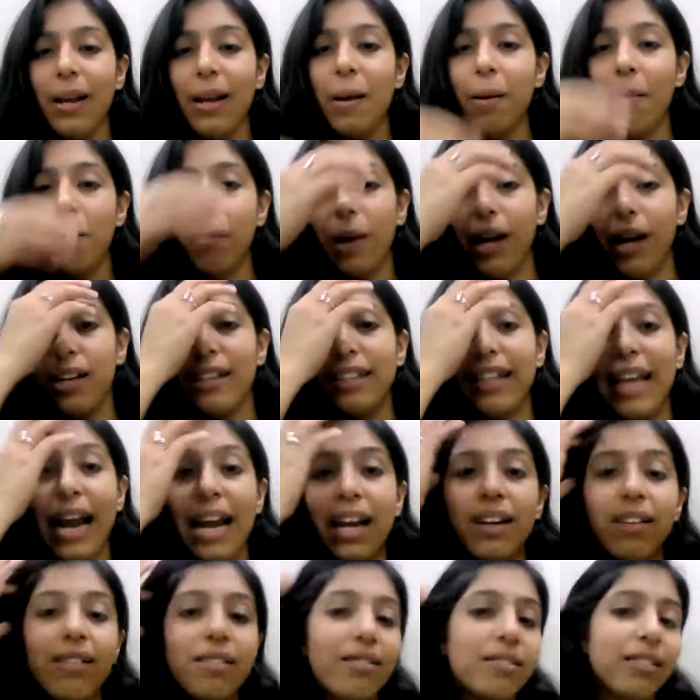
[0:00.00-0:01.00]
But
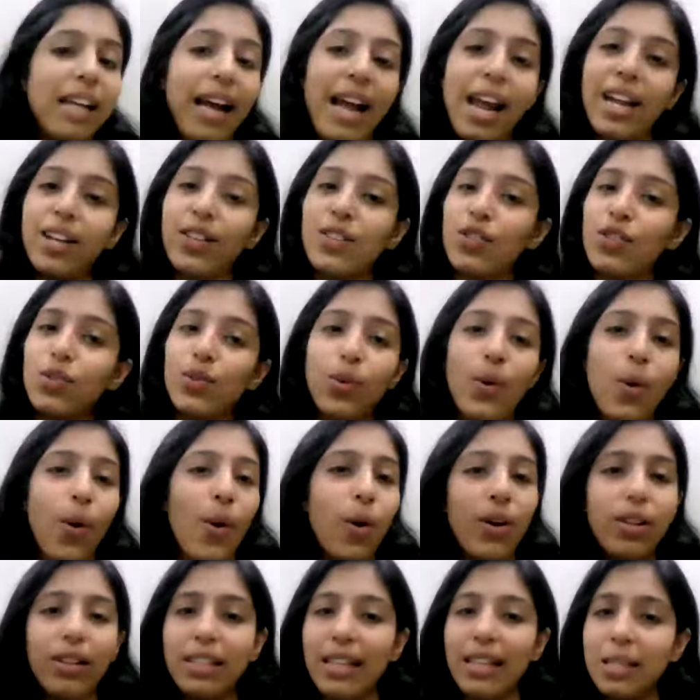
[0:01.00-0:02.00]
then thanks to
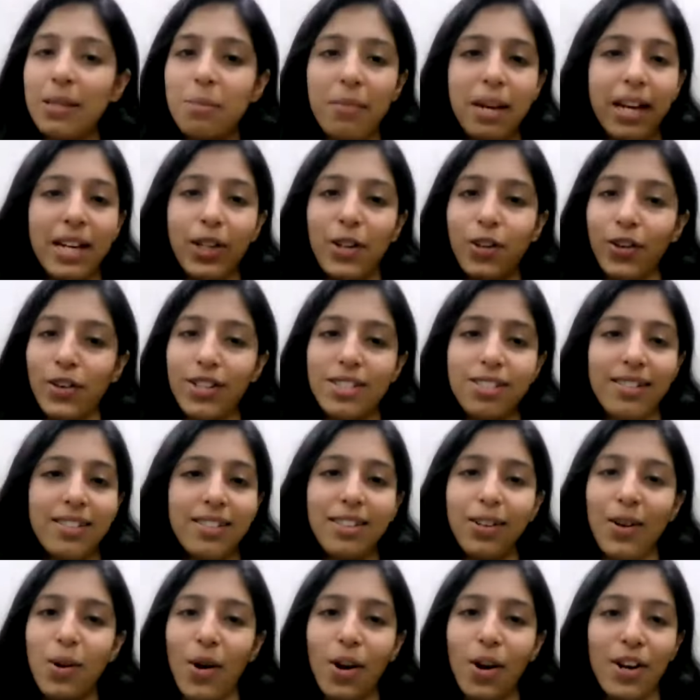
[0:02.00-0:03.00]
all these mentors
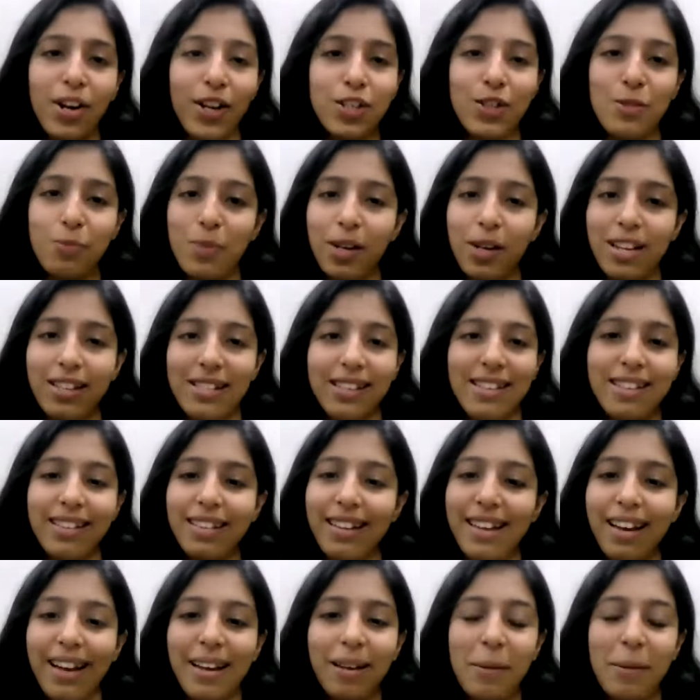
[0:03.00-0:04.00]
in the college present
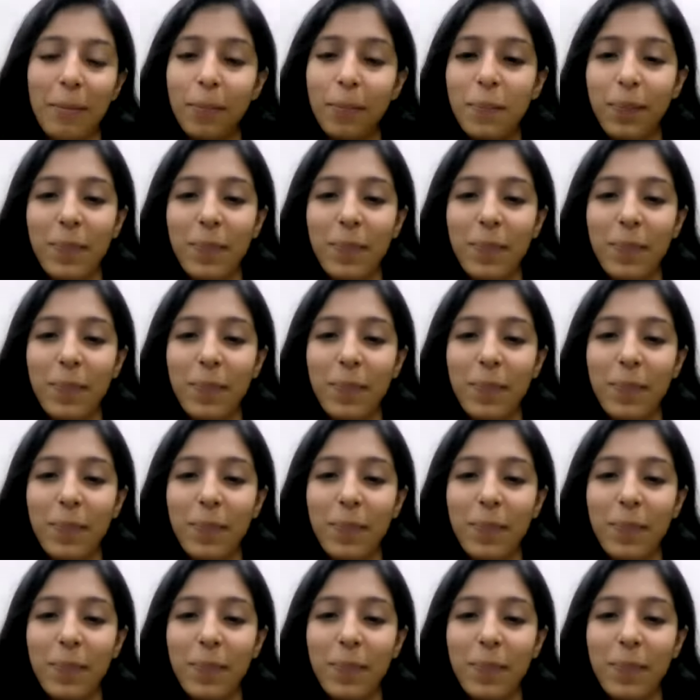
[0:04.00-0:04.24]
there,